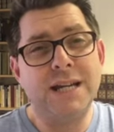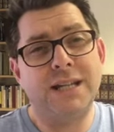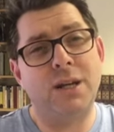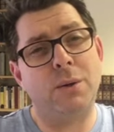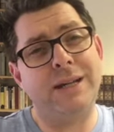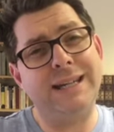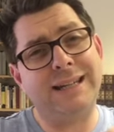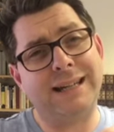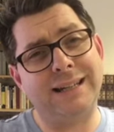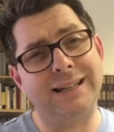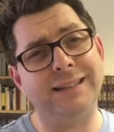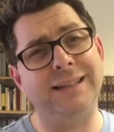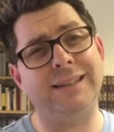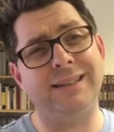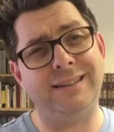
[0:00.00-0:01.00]
Now, he
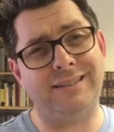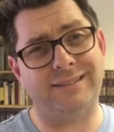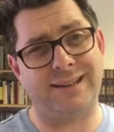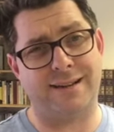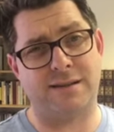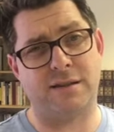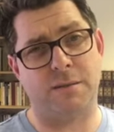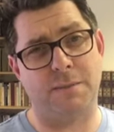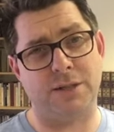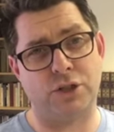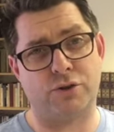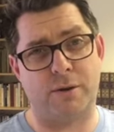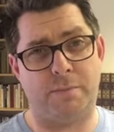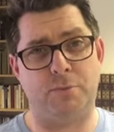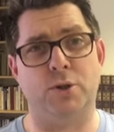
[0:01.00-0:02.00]
clearly sets them in
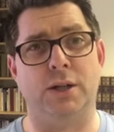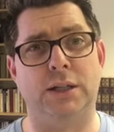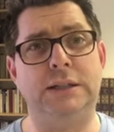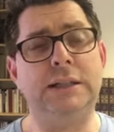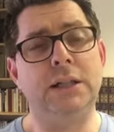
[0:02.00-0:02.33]
Scripture.